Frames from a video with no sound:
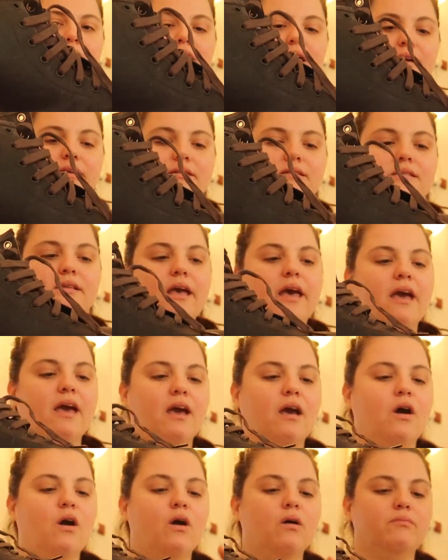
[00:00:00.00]
It's
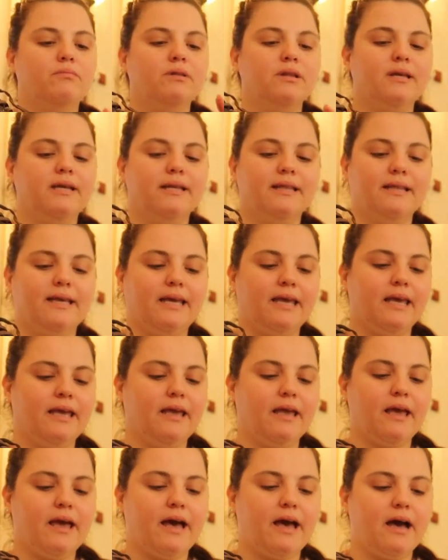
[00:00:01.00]
a
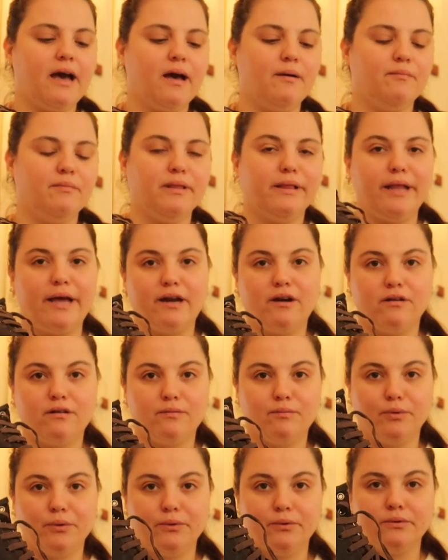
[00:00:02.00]
completely
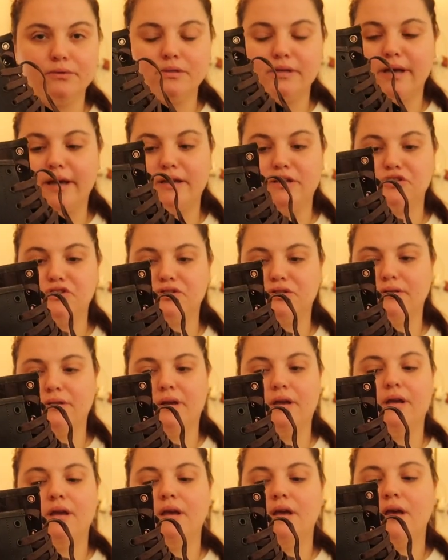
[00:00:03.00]
leather boots,
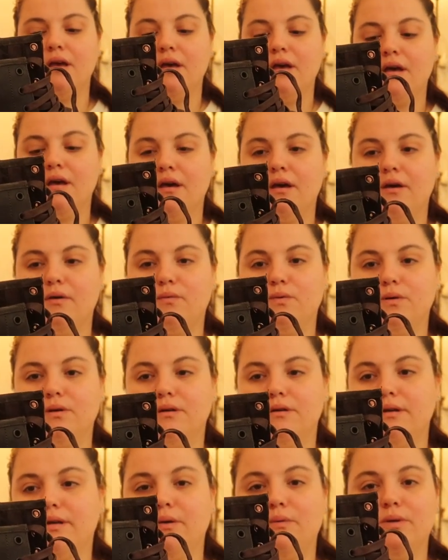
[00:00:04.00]
actually.
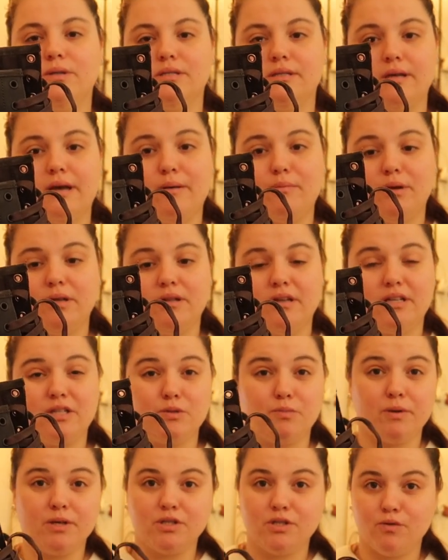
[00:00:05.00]
Well, it was a bit
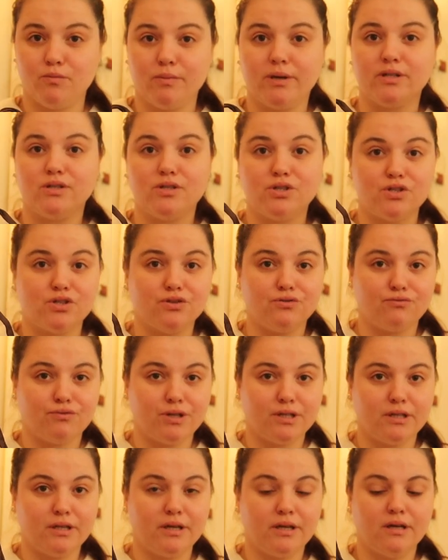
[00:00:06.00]
expensive, but still
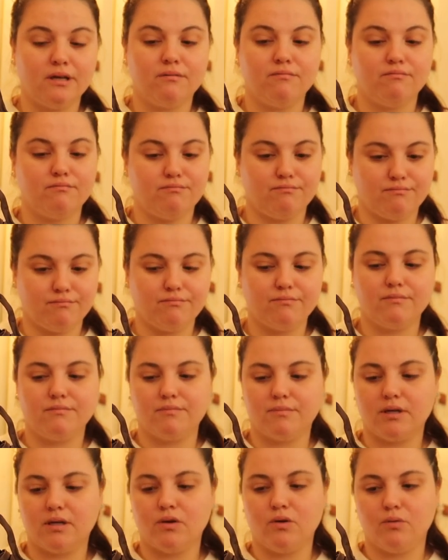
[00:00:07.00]
really
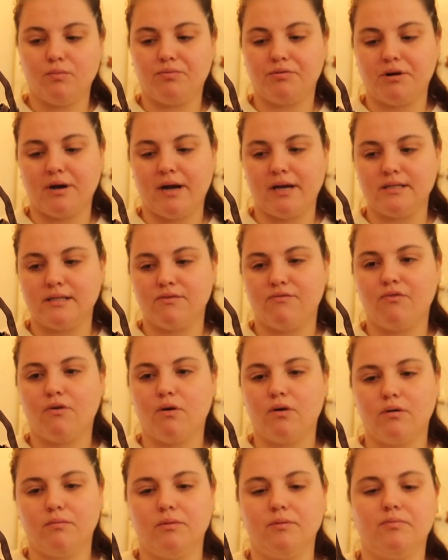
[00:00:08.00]
good price,
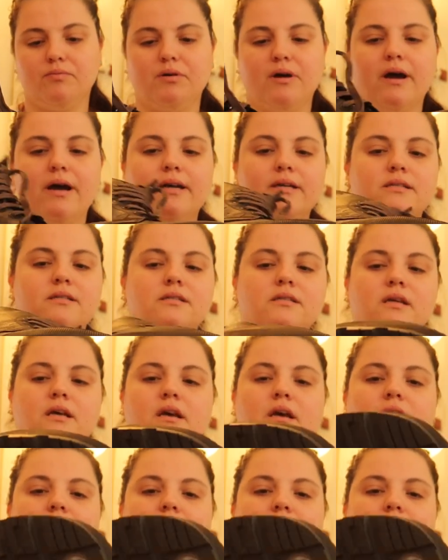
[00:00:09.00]
affordable price.